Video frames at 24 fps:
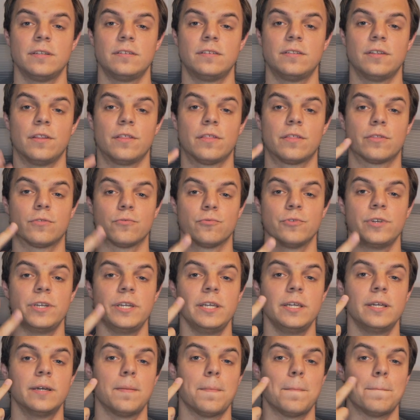to
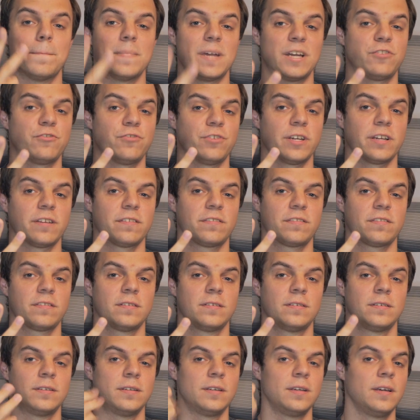3 metrics:
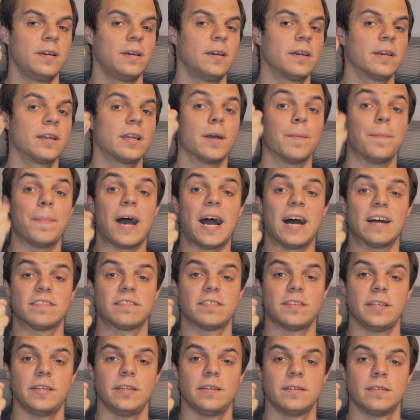
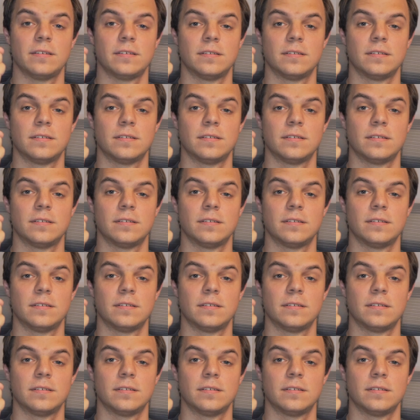capacity,